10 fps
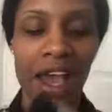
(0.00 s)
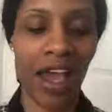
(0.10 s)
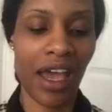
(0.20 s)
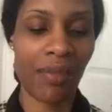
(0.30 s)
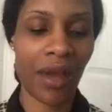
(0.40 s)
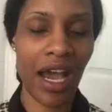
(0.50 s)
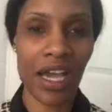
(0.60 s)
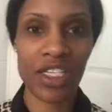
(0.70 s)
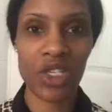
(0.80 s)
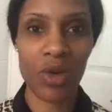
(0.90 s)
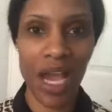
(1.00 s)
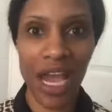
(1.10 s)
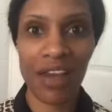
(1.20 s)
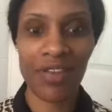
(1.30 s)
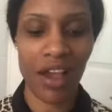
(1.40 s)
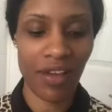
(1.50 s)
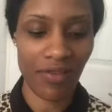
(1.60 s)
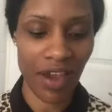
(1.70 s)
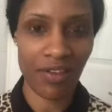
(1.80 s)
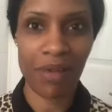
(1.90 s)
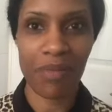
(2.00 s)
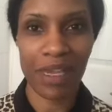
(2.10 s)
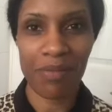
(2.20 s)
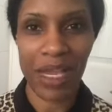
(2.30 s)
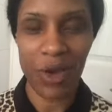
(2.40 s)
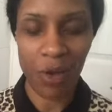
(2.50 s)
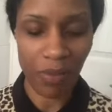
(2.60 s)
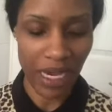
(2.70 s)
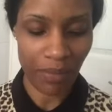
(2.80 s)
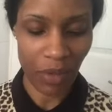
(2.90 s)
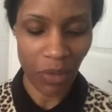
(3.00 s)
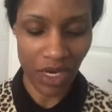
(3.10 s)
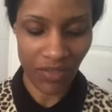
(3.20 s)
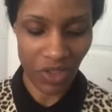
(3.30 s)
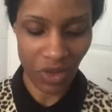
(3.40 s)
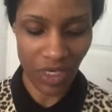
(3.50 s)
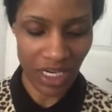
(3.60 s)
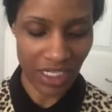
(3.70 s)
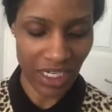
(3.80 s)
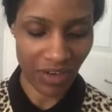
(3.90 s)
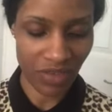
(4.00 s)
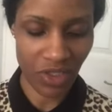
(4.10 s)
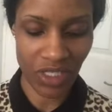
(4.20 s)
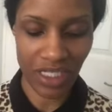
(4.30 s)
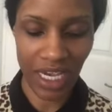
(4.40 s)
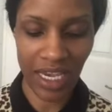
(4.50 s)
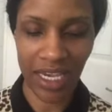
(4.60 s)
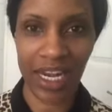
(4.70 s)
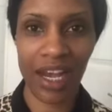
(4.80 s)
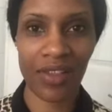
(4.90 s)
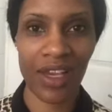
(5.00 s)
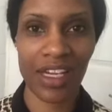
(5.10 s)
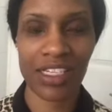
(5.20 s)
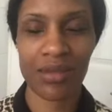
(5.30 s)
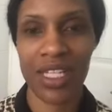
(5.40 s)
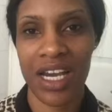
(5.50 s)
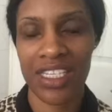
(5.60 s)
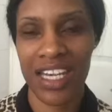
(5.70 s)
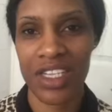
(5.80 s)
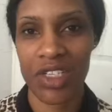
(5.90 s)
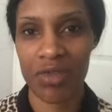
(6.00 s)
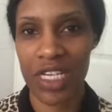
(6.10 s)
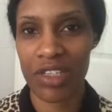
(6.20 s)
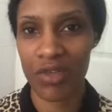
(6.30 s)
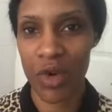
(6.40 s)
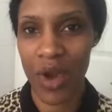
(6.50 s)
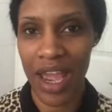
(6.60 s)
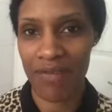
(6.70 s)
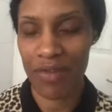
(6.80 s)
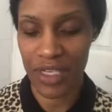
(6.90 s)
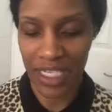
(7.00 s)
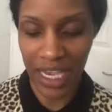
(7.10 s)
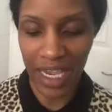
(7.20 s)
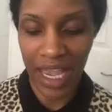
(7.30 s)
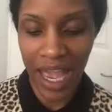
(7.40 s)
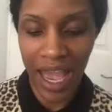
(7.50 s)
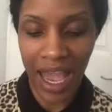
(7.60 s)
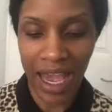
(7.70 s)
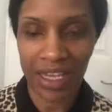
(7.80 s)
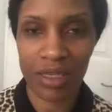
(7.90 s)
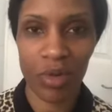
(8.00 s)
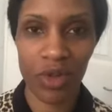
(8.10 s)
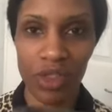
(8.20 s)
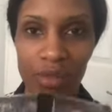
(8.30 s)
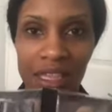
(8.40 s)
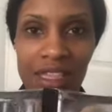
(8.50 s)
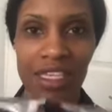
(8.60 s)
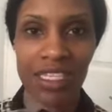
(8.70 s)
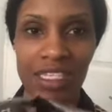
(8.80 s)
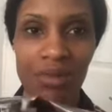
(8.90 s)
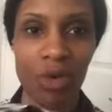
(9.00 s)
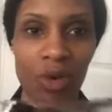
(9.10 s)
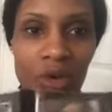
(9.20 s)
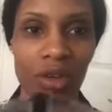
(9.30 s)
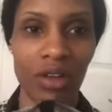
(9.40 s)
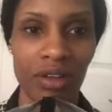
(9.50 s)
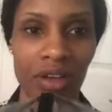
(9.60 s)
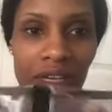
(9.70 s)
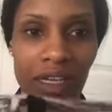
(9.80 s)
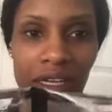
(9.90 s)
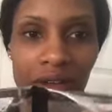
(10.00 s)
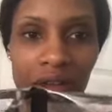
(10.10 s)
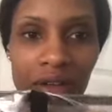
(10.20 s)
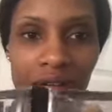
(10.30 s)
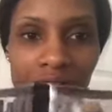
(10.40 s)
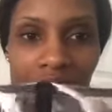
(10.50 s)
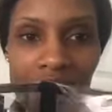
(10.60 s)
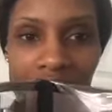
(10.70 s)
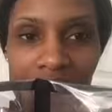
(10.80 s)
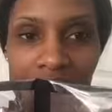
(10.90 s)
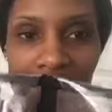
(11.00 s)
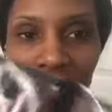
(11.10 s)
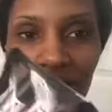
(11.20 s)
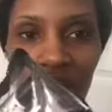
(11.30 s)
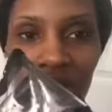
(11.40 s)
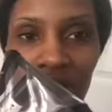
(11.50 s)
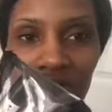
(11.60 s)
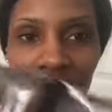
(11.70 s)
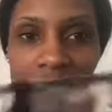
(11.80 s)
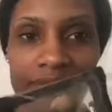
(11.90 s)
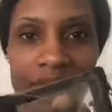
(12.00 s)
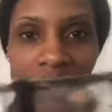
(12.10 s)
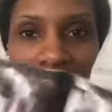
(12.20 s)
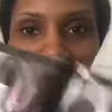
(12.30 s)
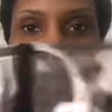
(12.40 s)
I do have a very big makeup bag, but what I've done is I've just taken out the items that I tend to reach for every day and put them in this small little condensed version. So